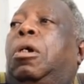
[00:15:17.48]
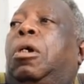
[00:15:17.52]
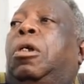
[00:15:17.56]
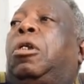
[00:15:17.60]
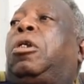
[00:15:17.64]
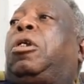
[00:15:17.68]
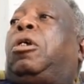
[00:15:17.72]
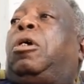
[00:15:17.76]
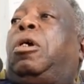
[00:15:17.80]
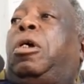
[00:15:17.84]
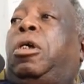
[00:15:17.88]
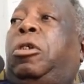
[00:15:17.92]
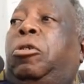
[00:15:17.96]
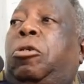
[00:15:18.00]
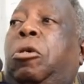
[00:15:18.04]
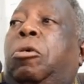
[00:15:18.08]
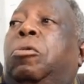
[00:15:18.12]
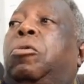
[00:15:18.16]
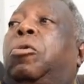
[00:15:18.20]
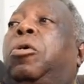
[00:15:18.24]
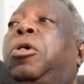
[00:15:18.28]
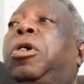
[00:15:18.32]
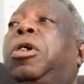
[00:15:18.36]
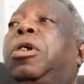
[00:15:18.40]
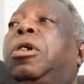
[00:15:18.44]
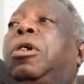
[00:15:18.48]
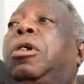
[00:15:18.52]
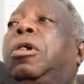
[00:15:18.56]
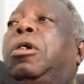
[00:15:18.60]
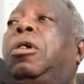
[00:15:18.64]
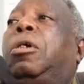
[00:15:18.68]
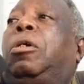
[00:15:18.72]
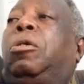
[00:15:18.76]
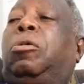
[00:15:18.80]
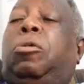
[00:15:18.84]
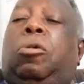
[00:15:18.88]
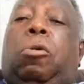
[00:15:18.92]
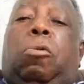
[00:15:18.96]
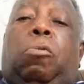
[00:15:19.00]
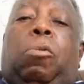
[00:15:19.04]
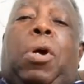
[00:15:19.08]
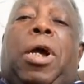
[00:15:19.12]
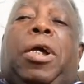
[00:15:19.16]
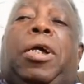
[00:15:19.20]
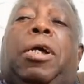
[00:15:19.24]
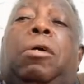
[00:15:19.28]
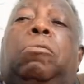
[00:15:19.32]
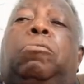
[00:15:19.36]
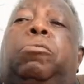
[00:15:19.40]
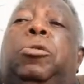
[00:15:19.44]
And it's ongoing. So
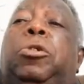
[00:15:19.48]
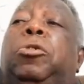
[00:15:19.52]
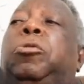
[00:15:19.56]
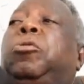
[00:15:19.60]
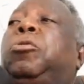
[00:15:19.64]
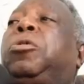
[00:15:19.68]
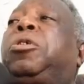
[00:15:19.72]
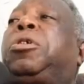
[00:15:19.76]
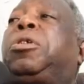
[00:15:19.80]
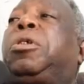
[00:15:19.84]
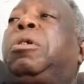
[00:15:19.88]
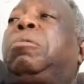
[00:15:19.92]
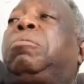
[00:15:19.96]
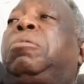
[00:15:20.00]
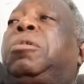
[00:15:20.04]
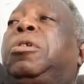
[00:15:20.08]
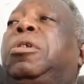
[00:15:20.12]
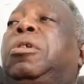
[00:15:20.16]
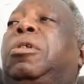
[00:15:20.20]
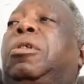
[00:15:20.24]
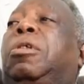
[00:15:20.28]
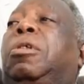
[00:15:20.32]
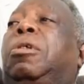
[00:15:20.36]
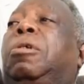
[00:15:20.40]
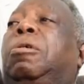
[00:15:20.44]
why can't we do the same thing?